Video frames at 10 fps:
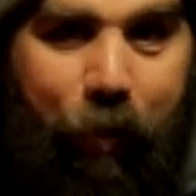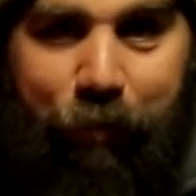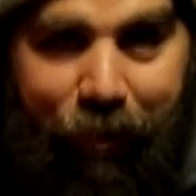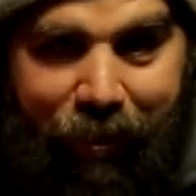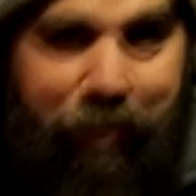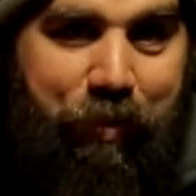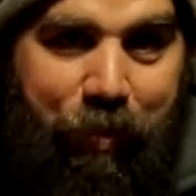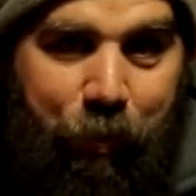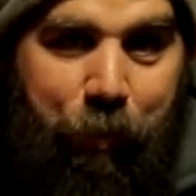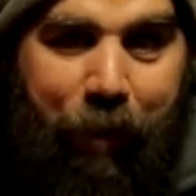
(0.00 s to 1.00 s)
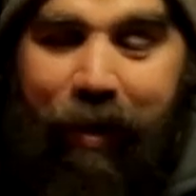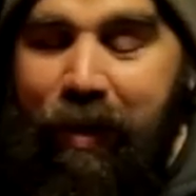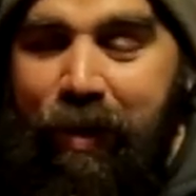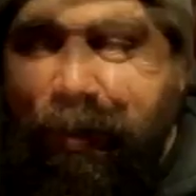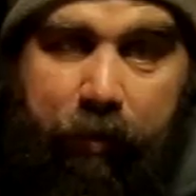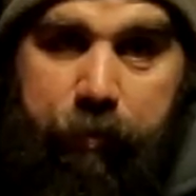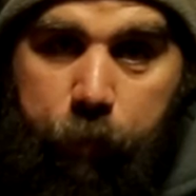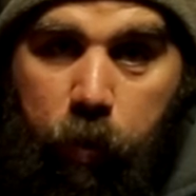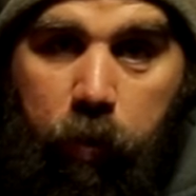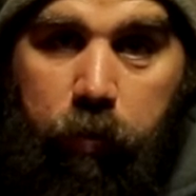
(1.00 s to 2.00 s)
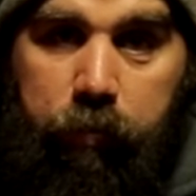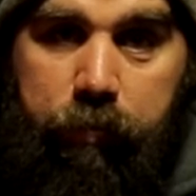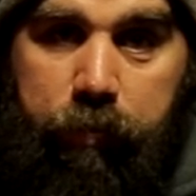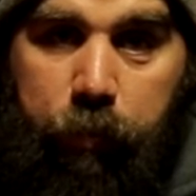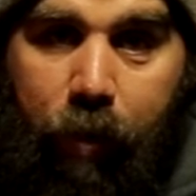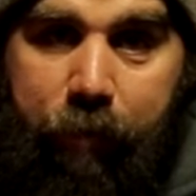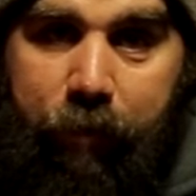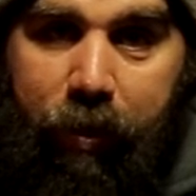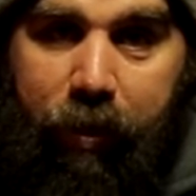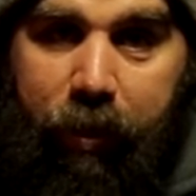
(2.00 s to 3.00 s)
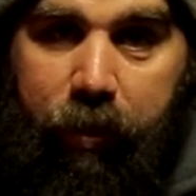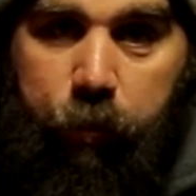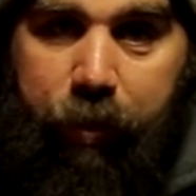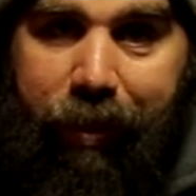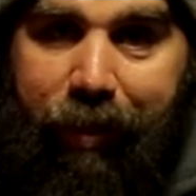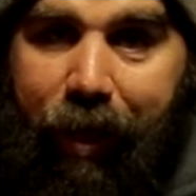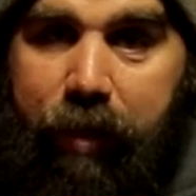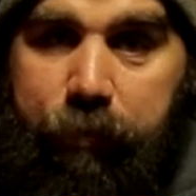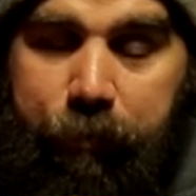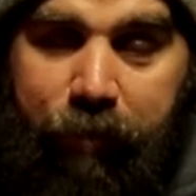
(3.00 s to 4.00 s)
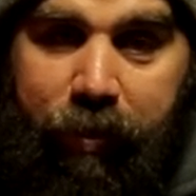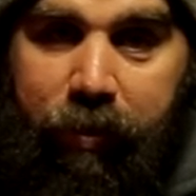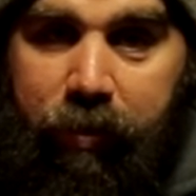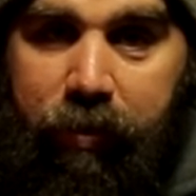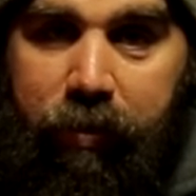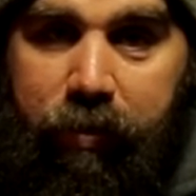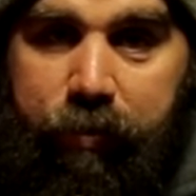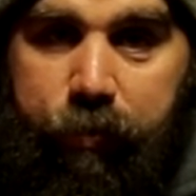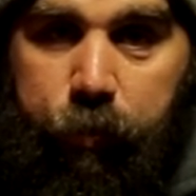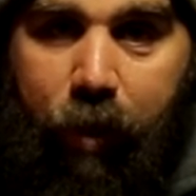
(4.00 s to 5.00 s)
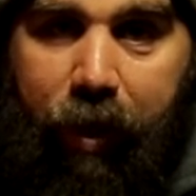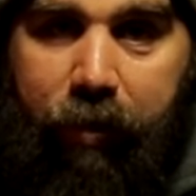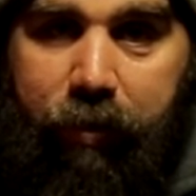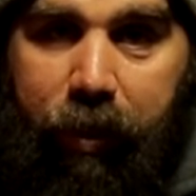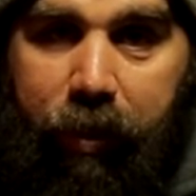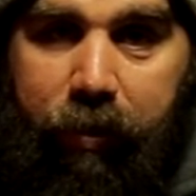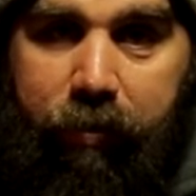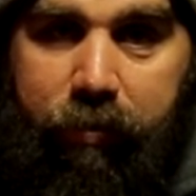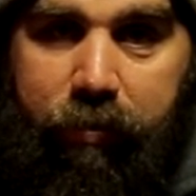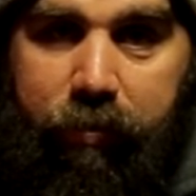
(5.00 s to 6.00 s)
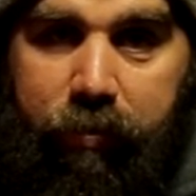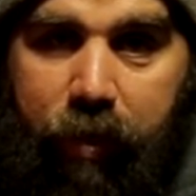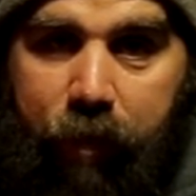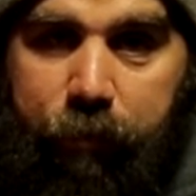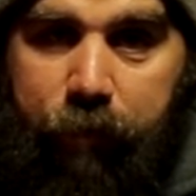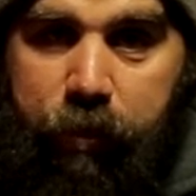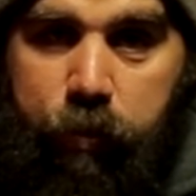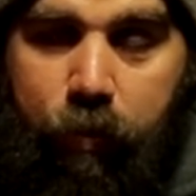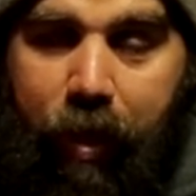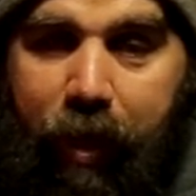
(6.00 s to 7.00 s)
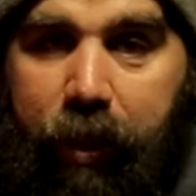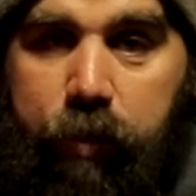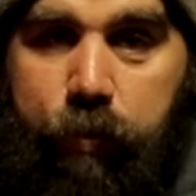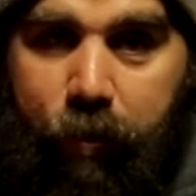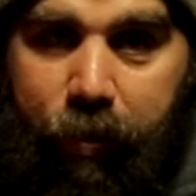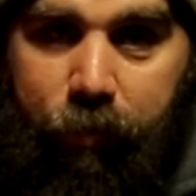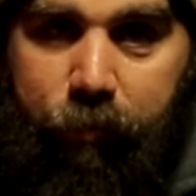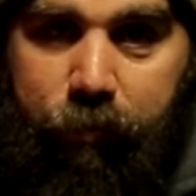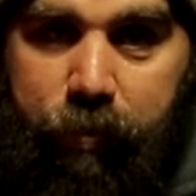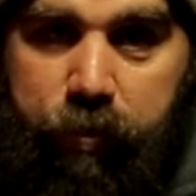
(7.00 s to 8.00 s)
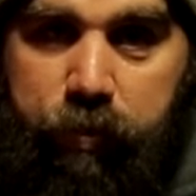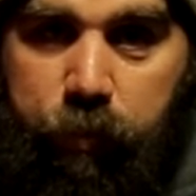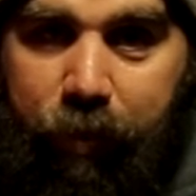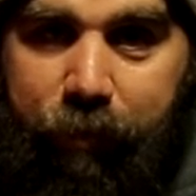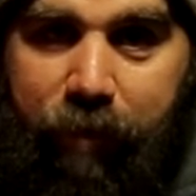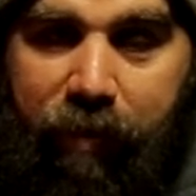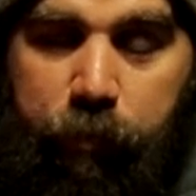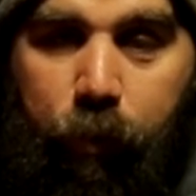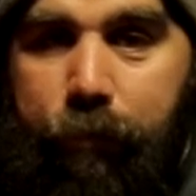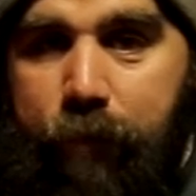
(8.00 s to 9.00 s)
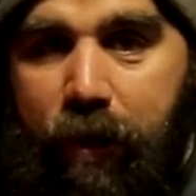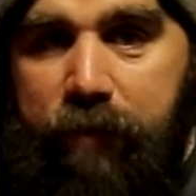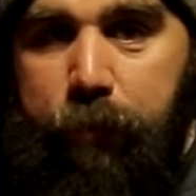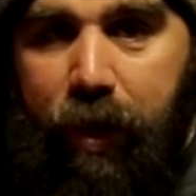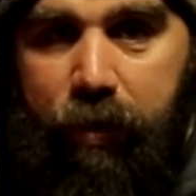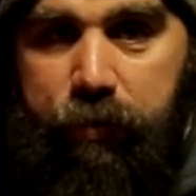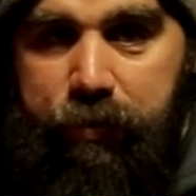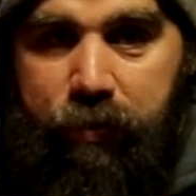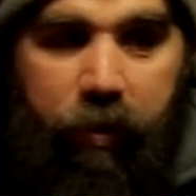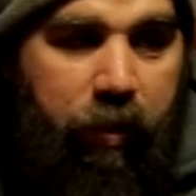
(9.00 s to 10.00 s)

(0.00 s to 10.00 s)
weather condition known to man. And tomorrow, the wife and I go to Indiana to hike the Adventure Hiking Trail, which is 25.5 miles.